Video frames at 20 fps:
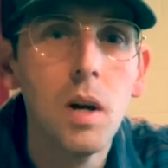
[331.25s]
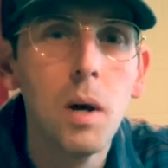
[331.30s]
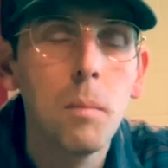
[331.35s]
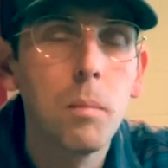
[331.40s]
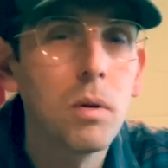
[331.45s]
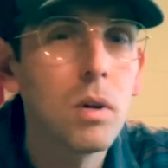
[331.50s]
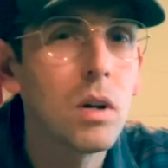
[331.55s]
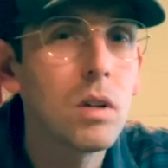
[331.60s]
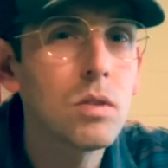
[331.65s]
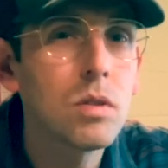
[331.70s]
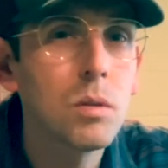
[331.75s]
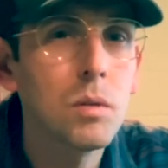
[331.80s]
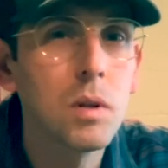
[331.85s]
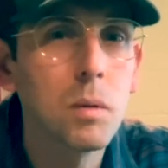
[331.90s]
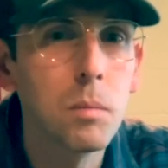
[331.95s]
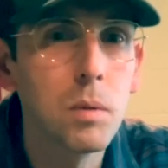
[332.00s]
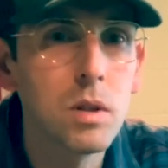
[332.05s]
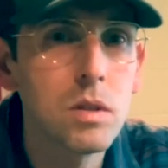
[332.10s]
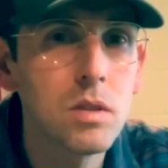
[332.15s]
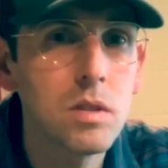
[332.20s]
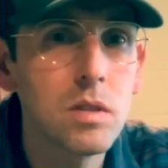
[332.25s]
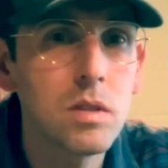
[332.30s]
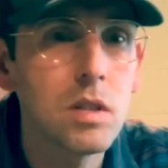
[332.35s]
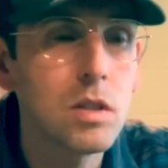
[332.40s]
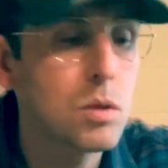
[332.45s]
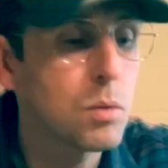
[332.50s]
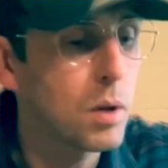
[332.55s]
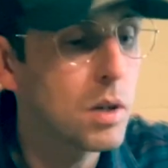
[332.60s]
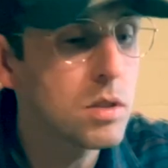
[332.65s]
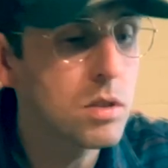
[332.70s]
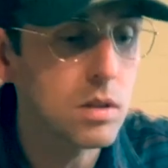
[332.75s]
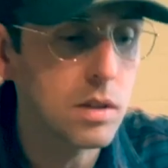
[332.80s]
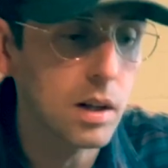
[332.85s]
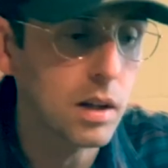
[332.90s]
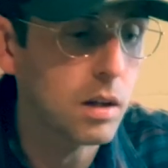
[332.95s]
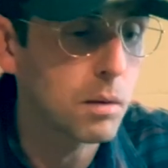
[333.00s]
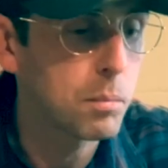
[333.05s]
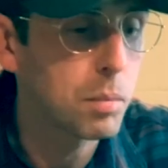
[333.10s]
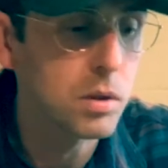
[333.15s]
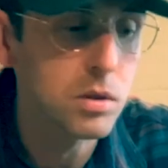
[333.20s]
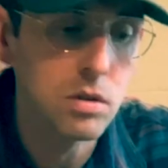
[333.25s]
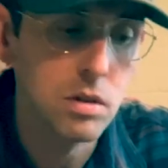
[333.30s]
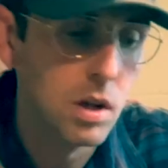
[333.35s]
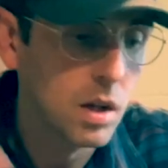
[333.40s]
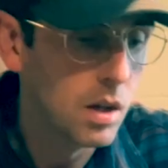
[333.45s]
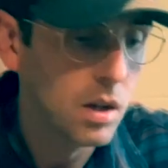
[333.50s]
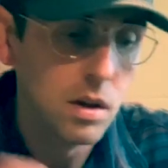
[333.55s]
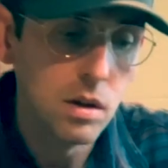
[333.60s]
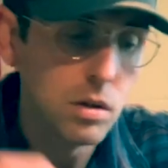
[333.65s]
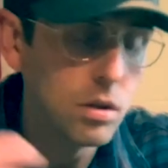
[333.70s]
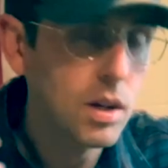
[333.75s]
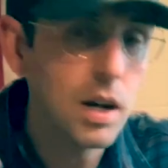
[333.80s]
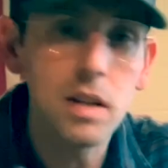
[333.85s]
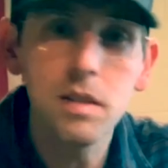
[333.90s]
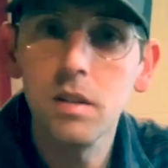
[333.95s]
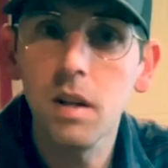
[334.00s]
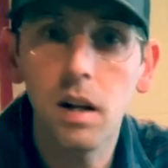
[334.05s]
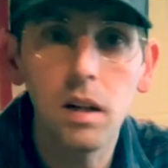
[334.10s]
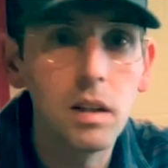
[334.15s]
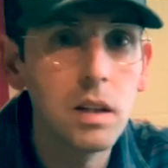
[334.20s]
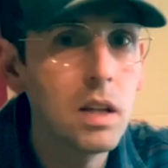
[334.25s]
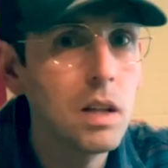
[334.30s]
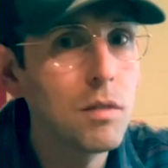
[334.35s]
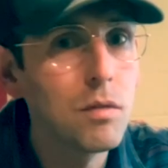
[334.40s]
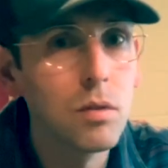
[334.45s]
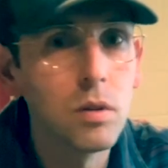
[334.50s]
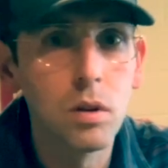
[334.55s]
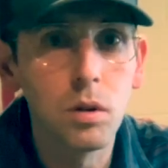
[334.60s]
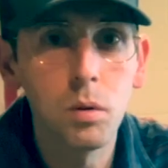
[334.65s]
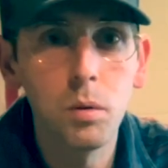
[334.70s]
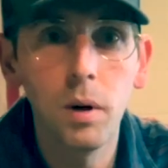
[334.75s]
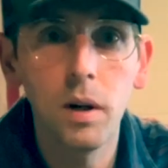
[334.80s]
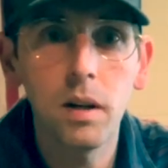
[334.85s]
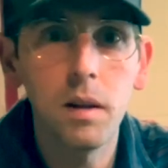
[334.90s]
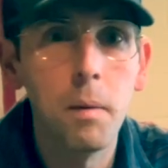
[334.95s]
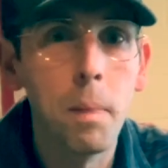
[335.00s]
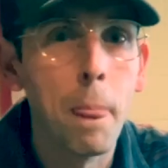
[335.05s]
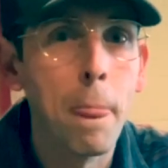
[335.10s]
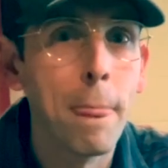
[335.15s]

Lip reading: but also in an emergency situation, they could you guys got to leave real quick,